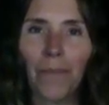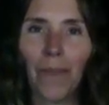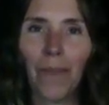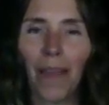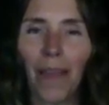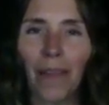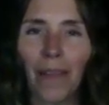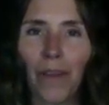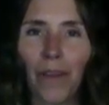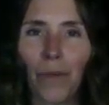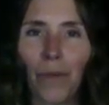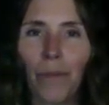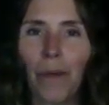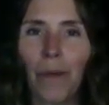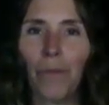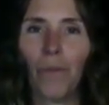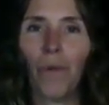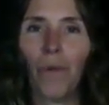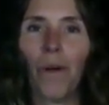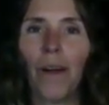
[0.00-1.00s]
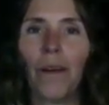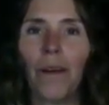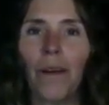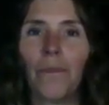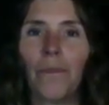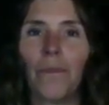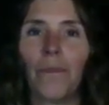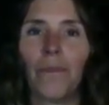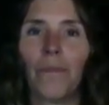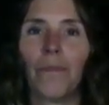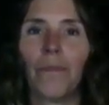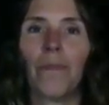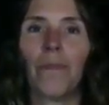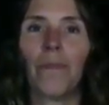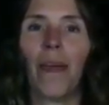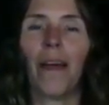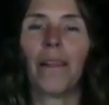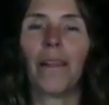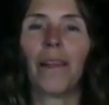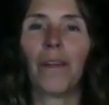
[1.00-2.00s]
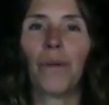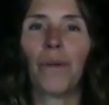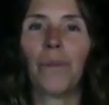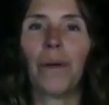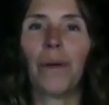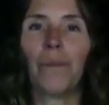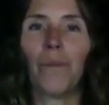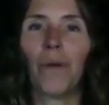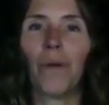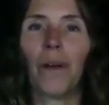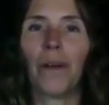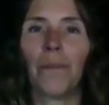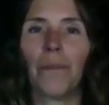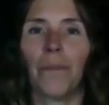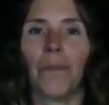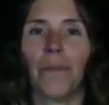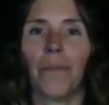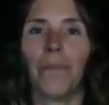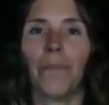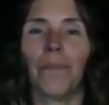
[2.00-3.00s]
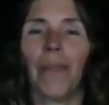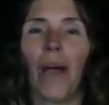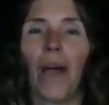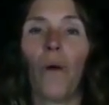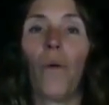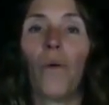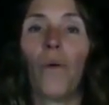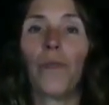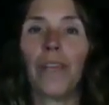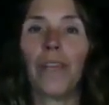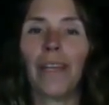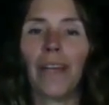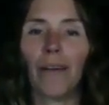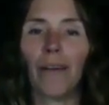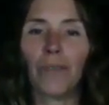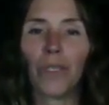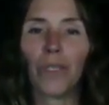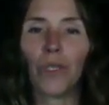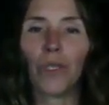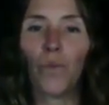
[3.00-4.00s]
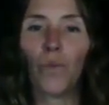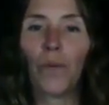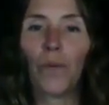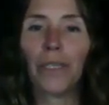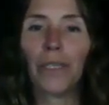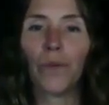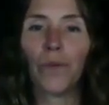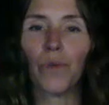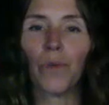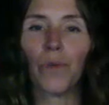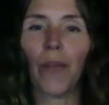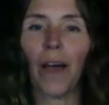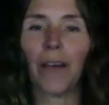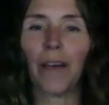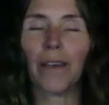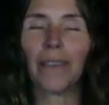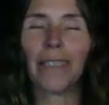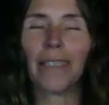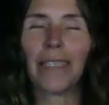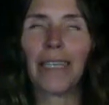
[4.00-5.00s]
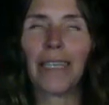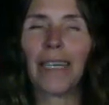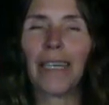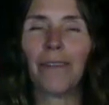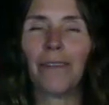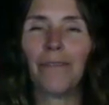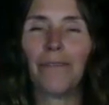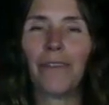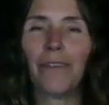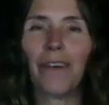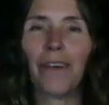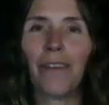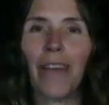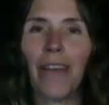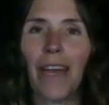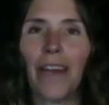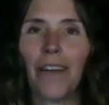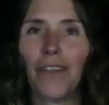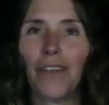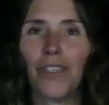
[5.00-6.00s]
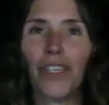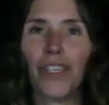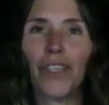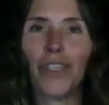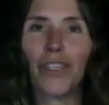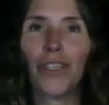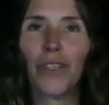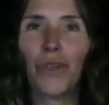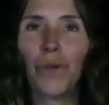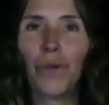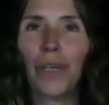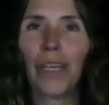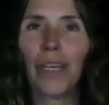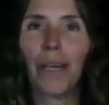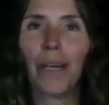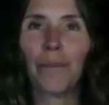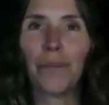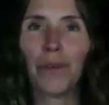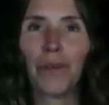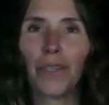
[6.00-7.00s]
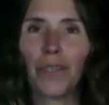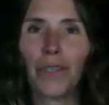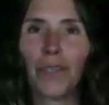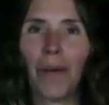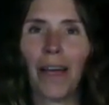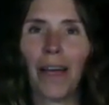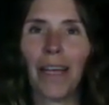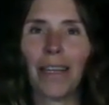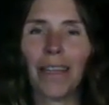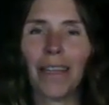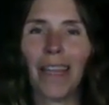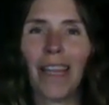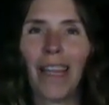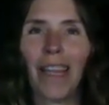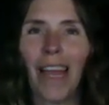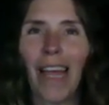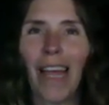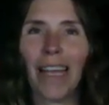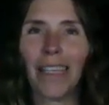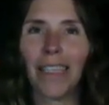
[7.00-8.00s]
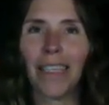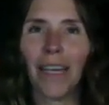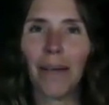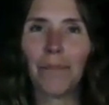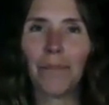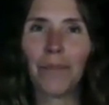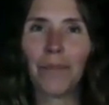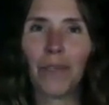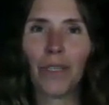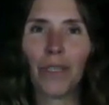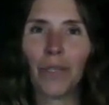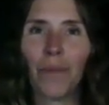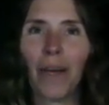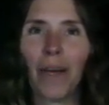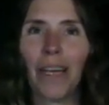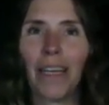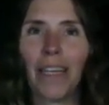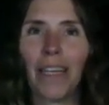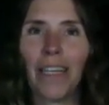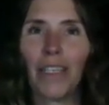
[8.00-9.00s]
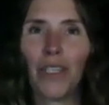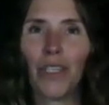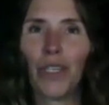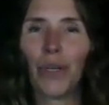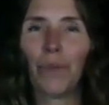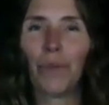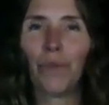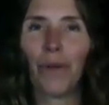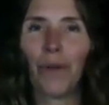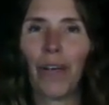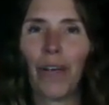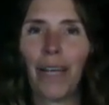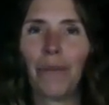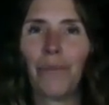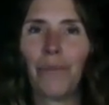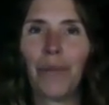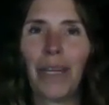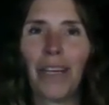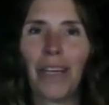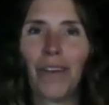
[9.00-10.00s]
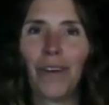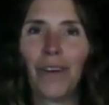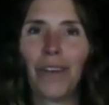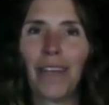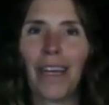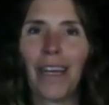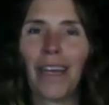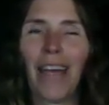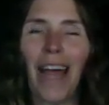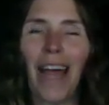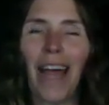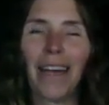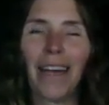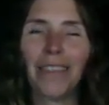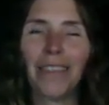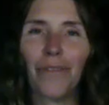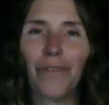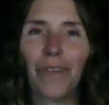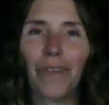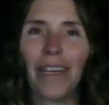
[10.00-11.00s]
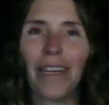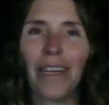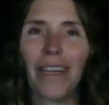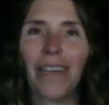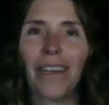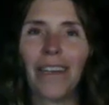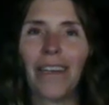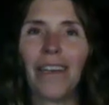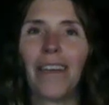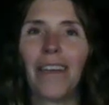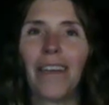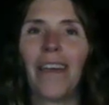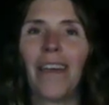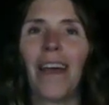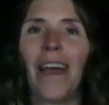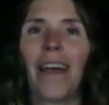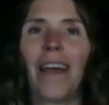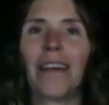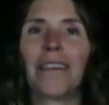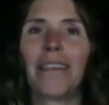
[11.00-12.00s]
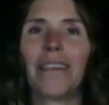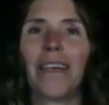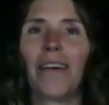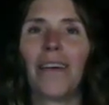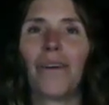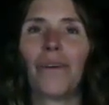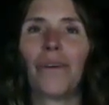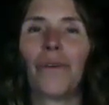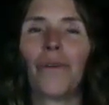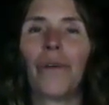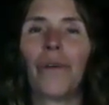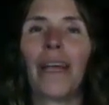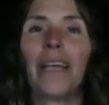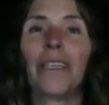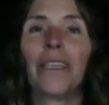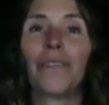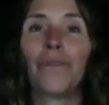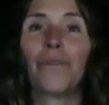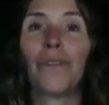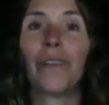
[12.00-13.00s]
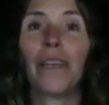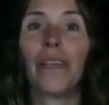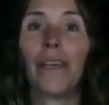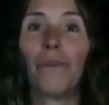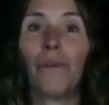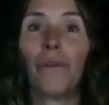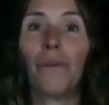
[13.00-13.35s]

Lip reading: A little bit more, a little bit more. Now hold it. Now squeeze root lock. See and feel that energy shooting up your spine, light up your spine into your brain, pineal gland activated. Exhale gracefully.